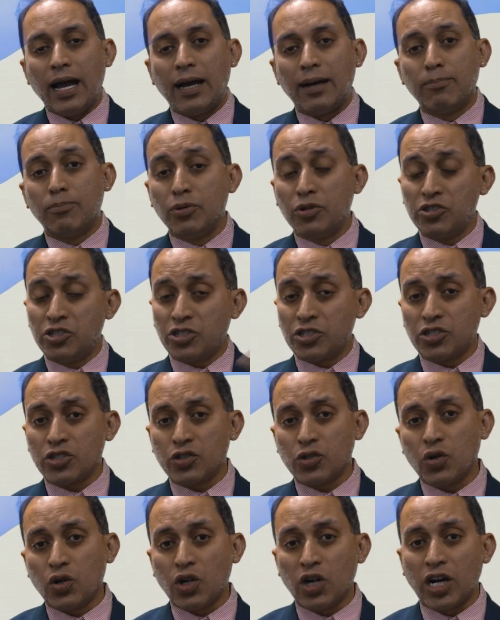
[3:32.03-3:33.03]
boost your
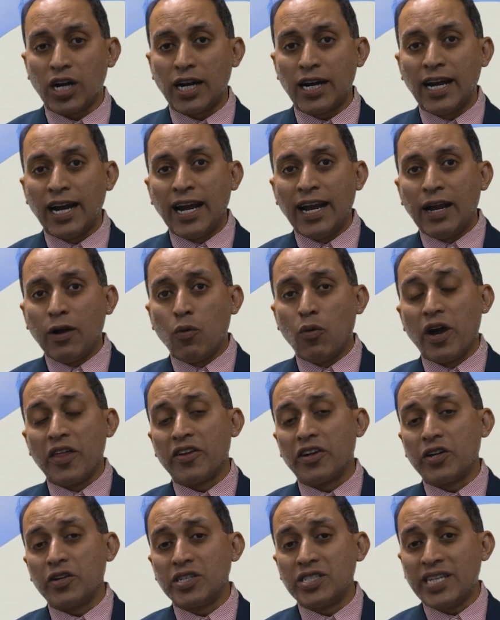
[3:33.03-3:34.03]
score whether
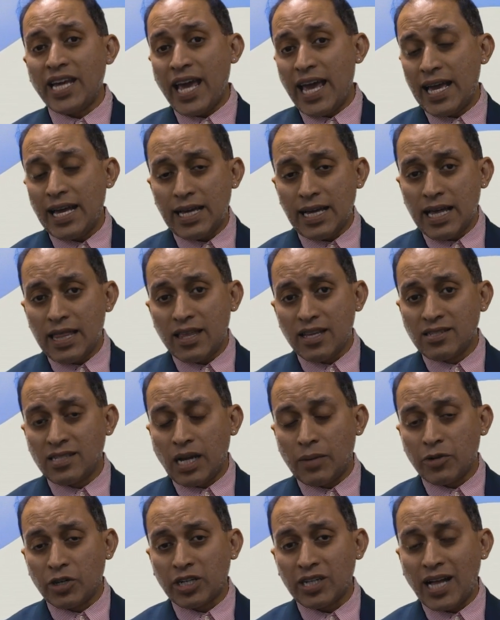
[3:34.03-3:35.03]
you take the
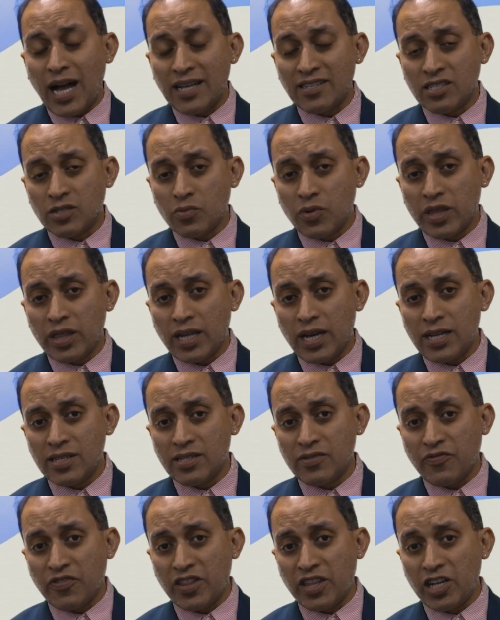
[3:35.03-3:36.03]
summer classes with us
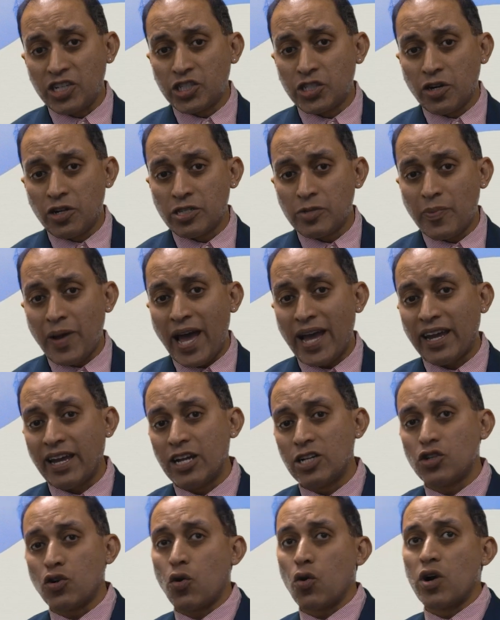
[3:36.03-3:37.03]
for the assurance
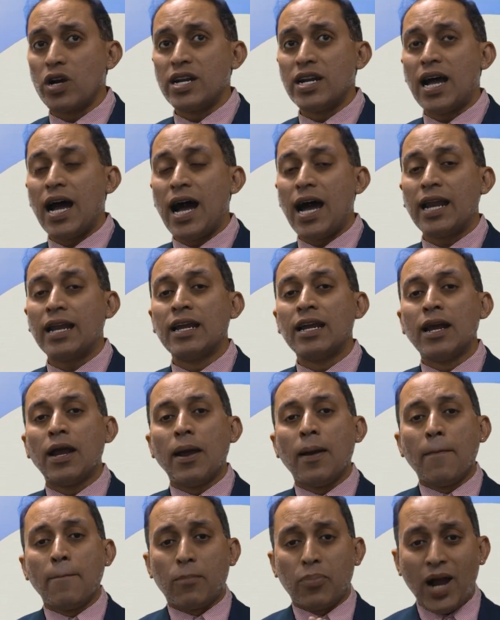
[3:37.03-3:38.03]
package or not.
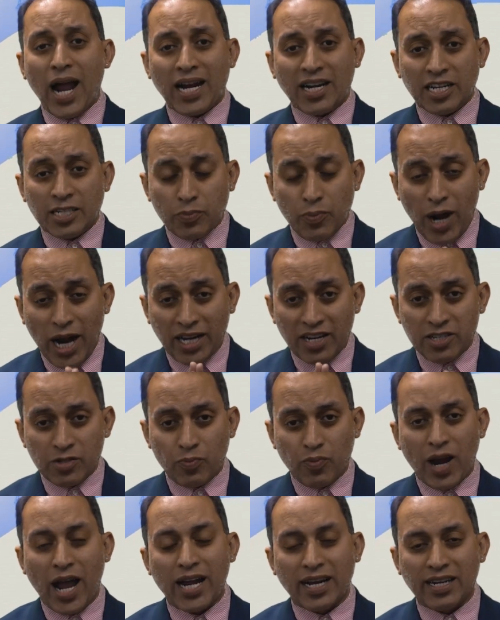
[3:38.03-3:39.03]
Practice.
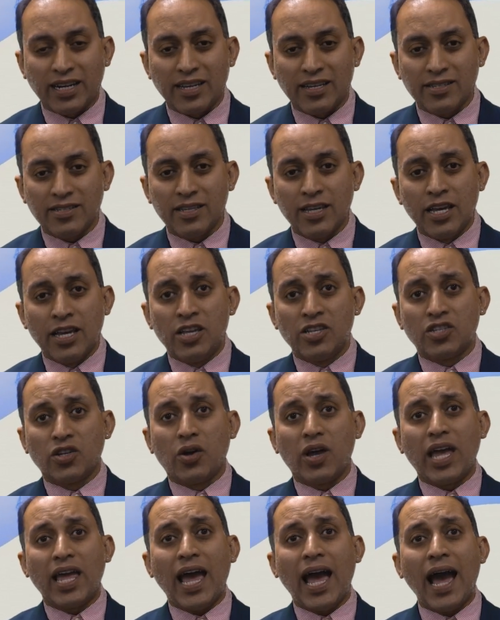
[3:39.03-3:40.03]

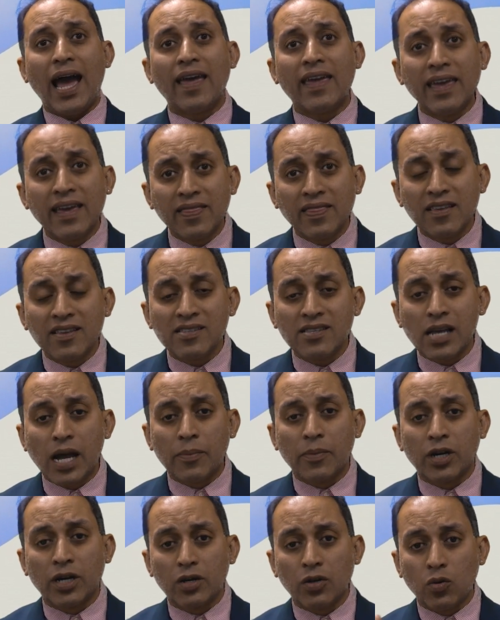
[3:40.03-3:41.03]
So in the
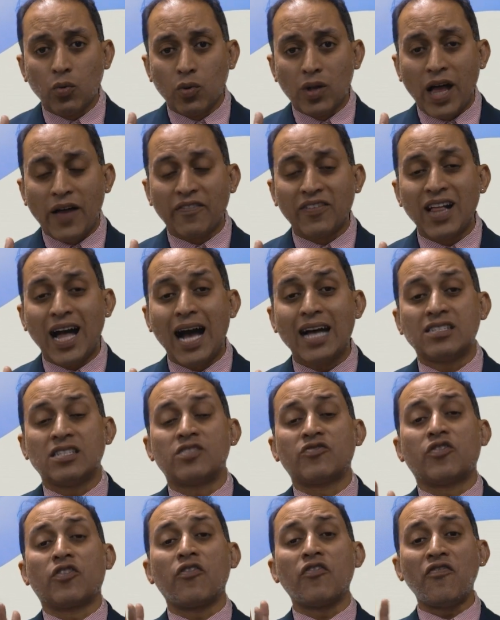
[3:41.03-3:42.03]
summer, we'll have classes
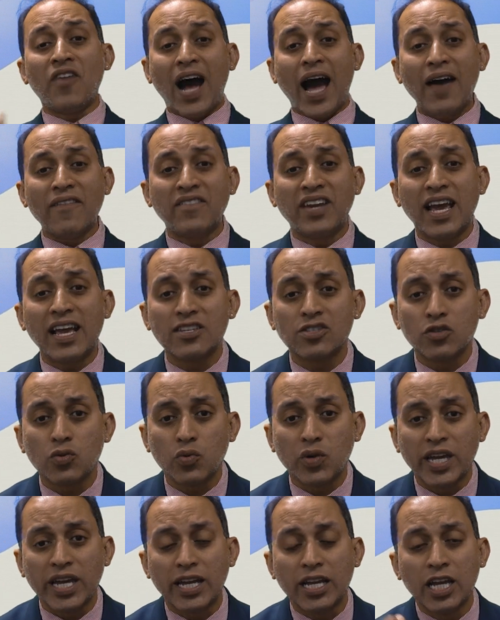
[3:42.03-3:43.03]
for 5 days a
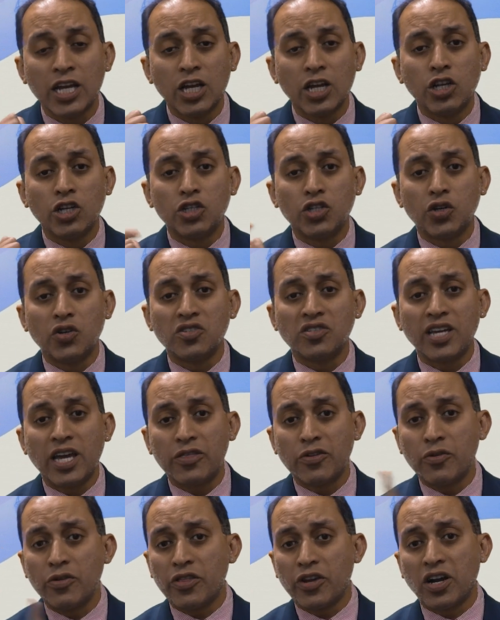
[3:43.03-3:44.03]
week, Tuesday
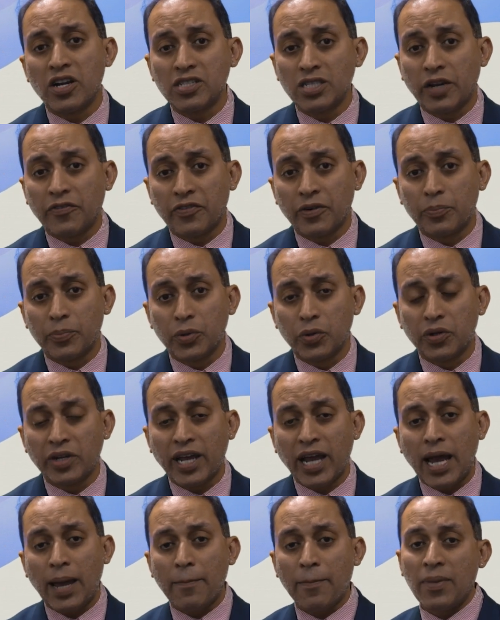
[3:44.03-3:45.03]
through Thursday for boot
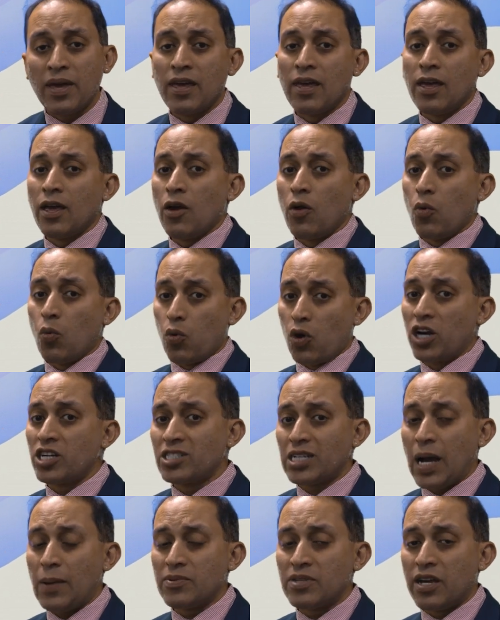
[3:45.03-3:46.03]
camp,
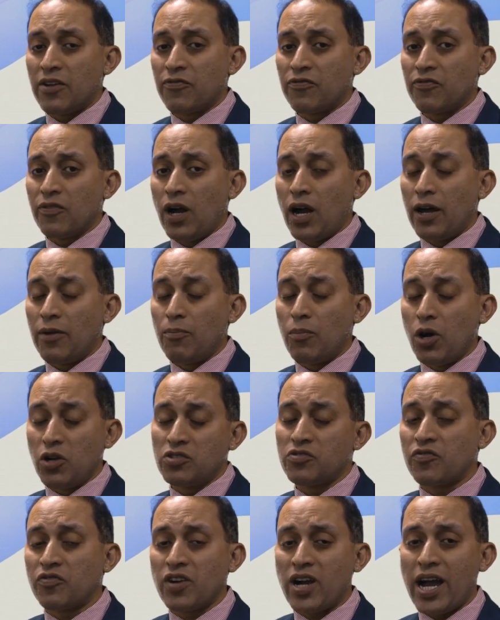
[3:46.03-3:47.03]
workshops on
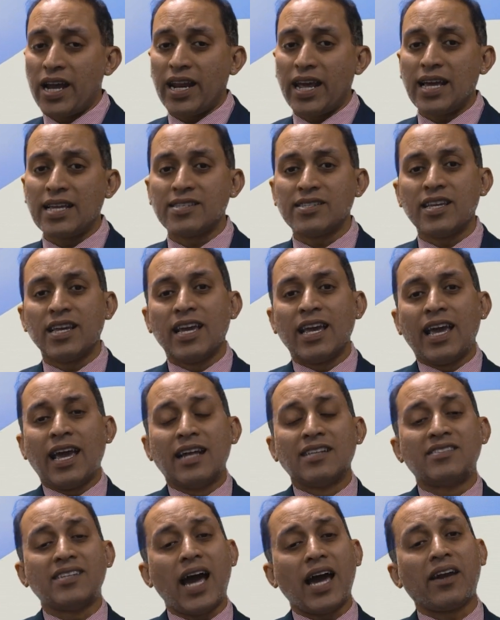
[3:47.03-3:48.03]
most Fridays, and
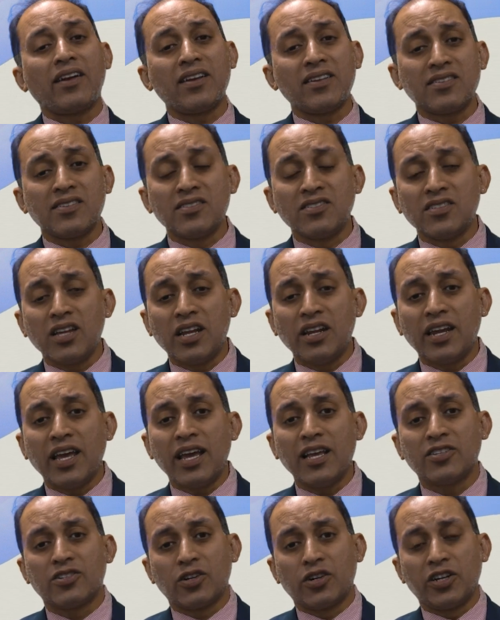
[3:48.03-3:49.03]
Saturdays and
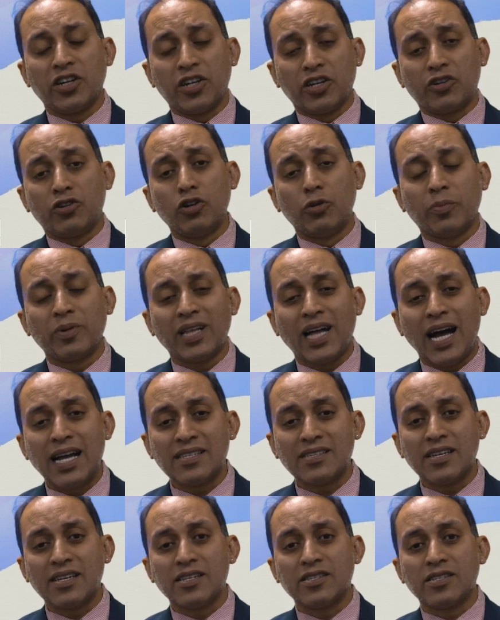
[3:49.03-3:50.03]
Sundays are your group
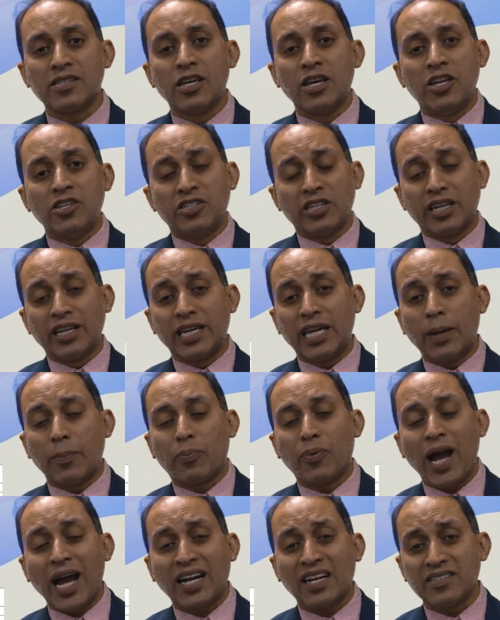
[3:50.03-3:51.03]
classes, so you can keep
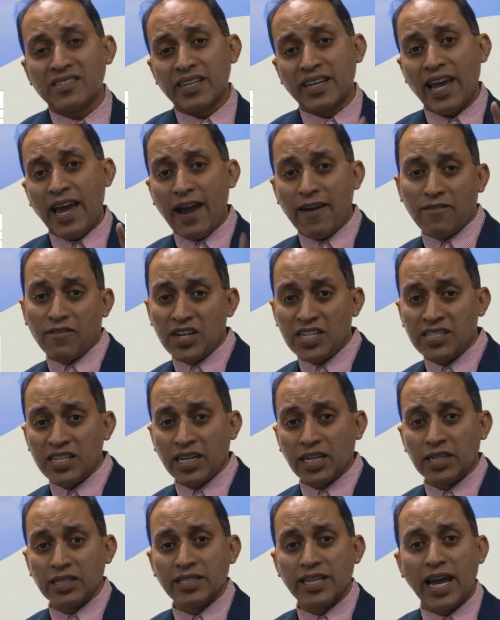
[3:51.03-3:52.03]
practicing every
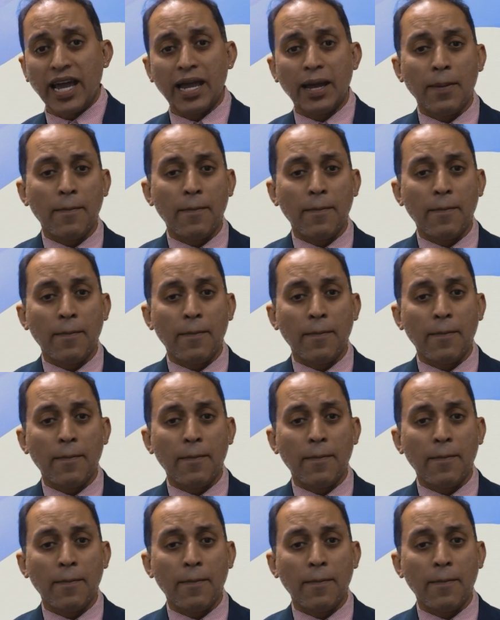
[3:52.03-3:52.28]
single day.